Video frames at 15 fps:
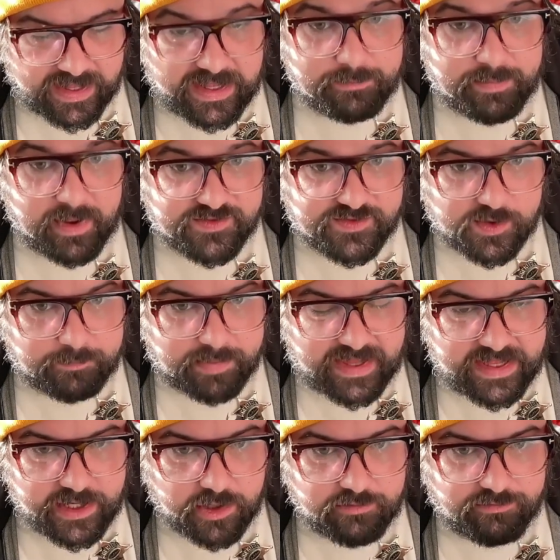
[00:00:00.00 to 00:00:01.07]
He'd been
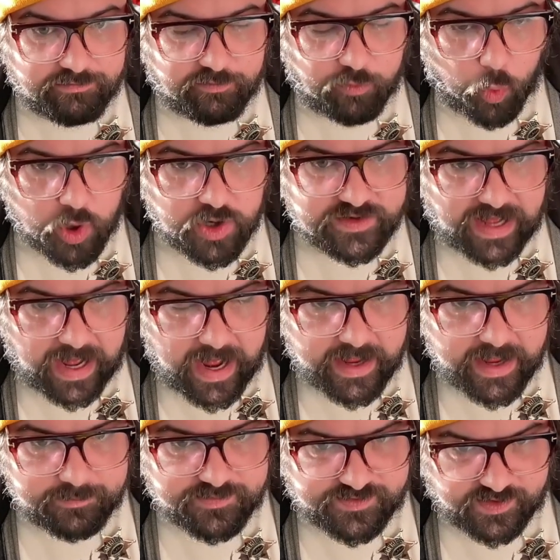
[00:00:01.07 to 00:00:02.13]
subpoenaed 4
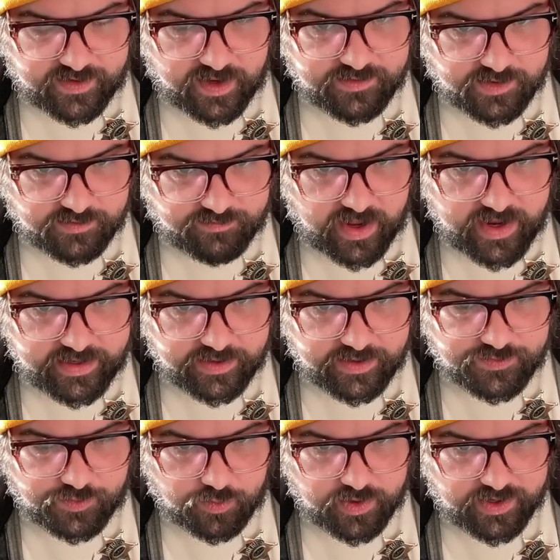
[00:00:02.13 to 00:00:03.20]
times to testify
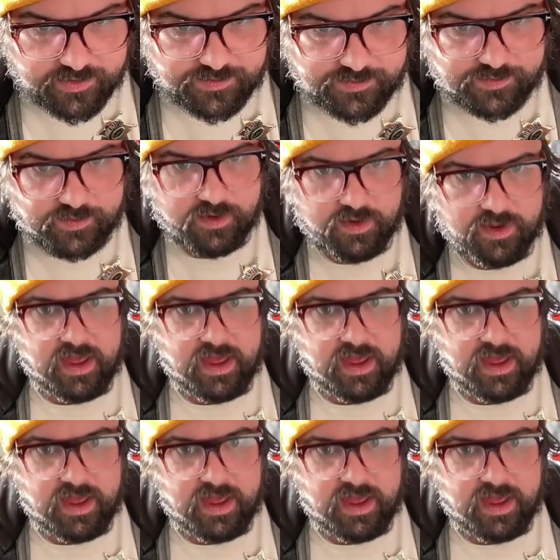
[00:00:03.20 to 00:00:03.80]
against Chris.